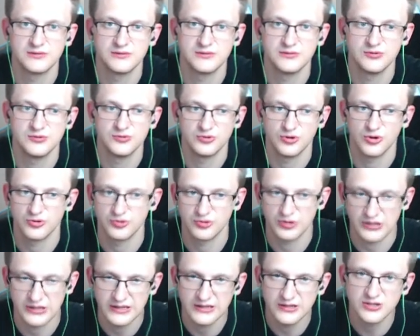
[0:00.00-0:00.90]
you don't
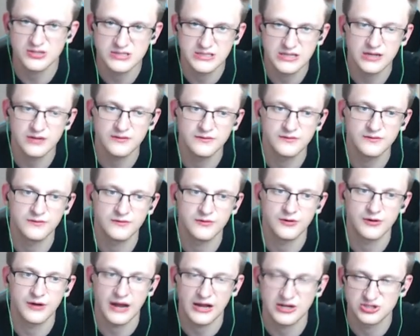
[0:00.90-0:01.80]
heal yourself
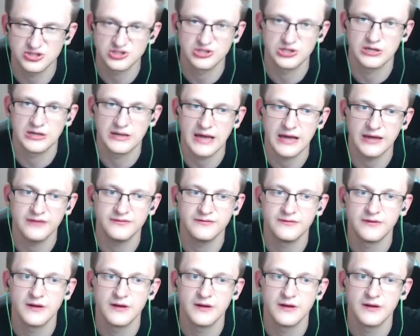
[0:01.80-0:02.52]
or actual life,